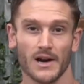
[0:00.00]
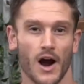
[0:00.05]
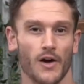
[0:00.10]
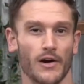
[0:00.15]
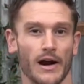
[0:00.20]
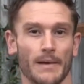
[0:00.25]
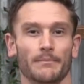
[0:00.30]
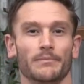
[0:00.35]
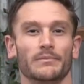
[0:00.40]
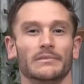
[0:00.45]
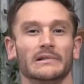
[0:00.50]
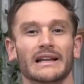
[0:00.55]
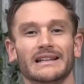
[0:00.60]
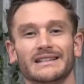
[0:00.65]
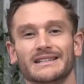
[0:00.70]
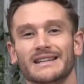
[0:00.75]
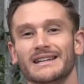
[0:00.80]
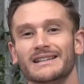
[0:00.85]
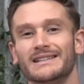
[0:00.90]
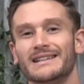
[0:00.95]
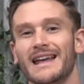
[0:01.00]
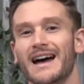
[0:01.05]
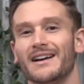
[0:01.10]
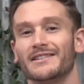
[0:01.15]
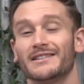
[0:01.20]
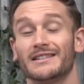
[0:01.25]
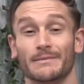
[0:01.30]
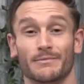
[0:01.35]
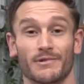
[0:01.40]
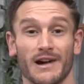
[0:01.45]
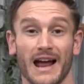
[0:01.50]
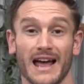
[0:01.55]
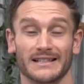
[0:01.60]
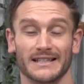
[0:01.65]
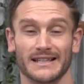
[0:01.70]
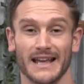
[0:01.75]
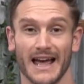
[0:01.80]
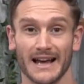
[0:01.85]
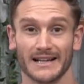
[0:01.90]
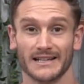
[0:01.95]
All right, let's get down to the
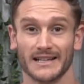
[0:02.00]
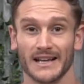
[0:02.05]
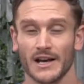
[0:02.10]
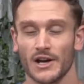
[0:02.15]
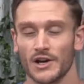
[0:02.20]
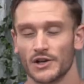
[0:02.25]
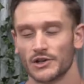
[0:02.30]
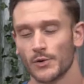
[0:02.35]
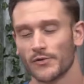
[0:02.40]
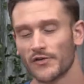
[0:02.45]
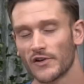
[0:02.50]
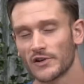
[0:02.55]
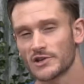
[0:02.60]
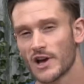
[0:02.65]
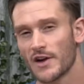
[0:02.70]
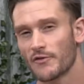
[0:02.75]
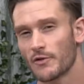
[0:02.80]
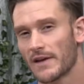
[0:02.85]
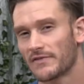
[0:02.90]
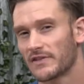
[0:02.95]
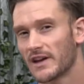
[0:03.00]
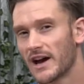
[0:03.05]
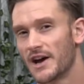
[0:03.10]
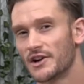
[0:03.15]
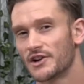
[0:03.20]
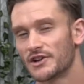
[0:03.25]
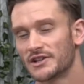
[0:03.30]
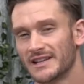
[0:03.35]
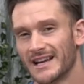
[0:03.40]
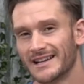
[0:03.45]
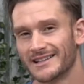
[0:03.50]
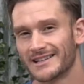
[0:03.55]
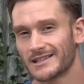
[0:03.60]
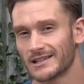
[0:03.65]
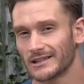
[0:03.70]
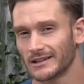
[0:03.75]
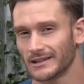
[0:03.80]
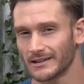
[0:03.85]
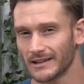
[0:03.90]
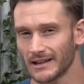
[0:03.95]
brass tacks. So first off, we have to understand
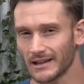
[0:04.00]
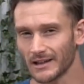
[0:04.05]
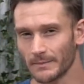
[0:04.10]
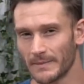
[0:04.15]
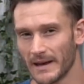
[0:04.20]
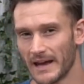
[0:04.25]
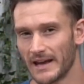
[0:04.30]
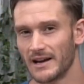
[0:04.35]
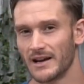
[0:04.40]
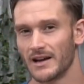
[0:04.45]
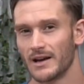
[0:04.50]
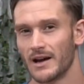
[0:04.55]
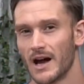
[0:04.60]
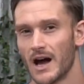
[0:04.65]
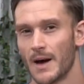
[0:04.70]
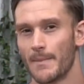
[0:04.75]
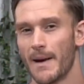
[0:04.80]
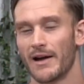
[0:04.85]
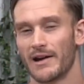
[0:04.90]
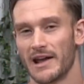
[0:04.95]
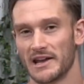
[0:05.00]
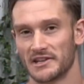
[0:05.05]
just a little bit about